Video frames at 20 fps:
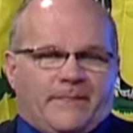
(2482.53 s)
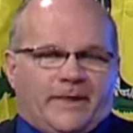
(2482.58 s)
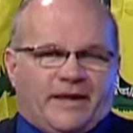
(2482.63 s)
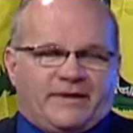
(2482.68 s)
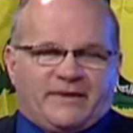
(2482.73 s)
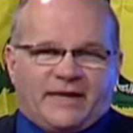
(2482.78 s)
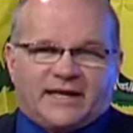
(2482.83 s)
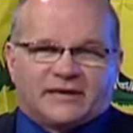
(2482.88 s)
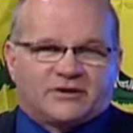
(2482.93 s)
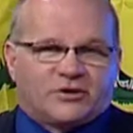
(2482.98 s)

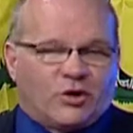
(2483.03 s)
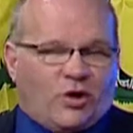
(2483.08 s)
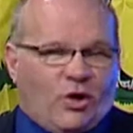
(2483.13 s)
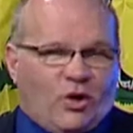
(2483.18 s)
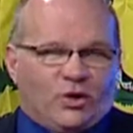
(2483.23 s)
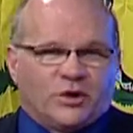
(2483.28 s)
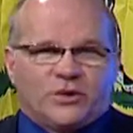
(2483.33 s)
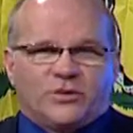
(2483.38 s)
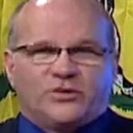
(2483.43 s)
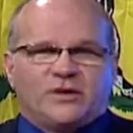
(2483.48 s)
And that's the
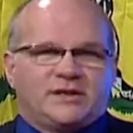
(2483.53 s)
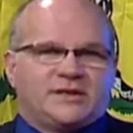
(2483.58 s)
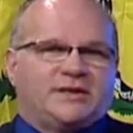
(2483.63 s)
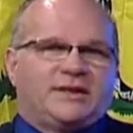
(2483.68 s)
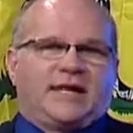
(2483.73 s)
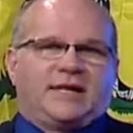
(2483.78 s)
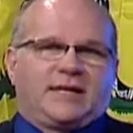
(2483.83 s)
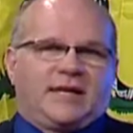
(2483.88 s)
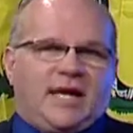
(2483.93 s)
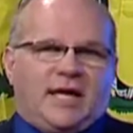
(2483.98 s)
only reason
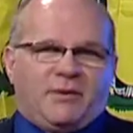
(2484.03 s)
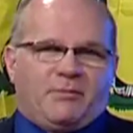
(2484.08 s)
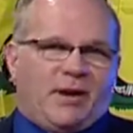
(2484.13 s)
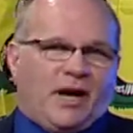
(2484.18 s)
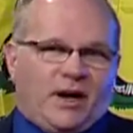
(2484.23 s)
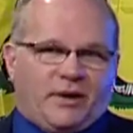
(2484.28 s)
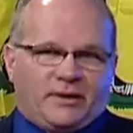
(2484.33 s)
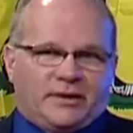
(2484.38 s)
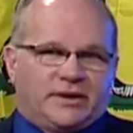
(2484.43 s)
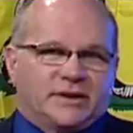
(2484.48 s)
that came
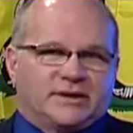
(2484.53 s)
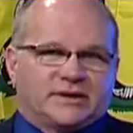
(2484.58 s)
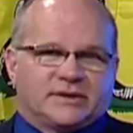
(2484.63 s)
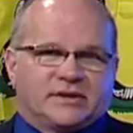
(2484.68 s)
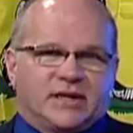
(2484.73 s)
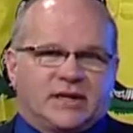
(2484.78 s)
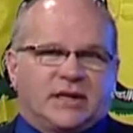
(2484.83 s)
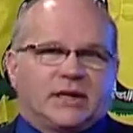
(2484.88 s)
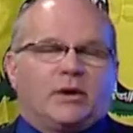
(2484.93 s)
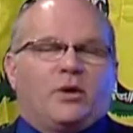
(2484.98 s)
out in this
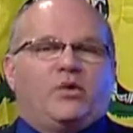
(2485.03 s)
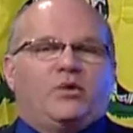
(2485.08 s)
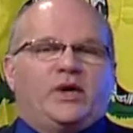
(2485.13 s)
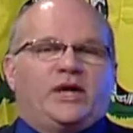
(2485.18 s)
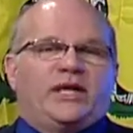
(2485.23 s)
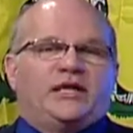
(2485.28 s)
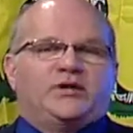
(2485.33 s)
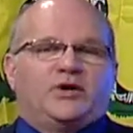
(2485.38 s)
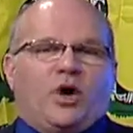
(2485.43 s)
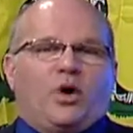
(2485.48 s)
thing.
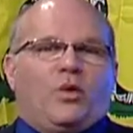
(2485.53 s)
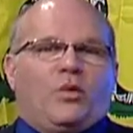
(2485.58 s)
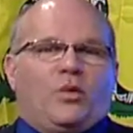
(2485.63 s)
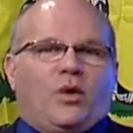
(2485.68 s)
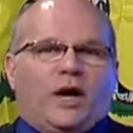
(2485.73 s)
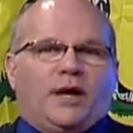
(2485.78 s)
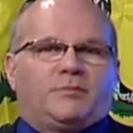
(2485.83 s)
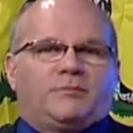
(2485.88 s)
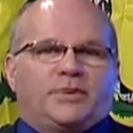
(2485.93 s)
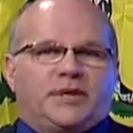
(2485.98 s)
We don't
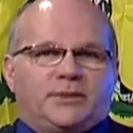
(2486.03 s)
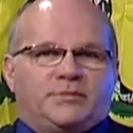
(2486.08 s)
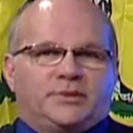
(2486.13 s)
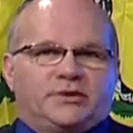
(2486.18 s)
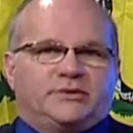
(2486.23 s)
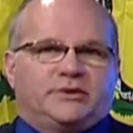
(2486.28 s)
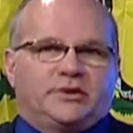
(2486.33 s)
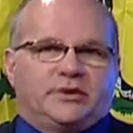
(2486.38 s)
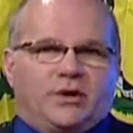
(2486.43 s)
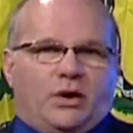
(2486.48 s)
want
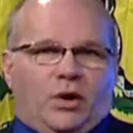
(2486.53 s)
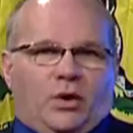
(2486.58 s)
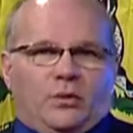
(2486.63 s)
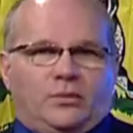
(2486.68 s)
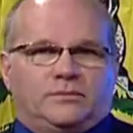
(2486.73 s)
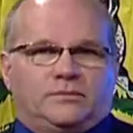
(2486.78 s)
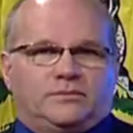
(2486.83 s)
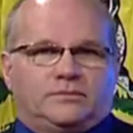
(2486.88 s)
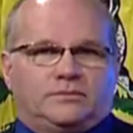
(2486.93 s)
people to know.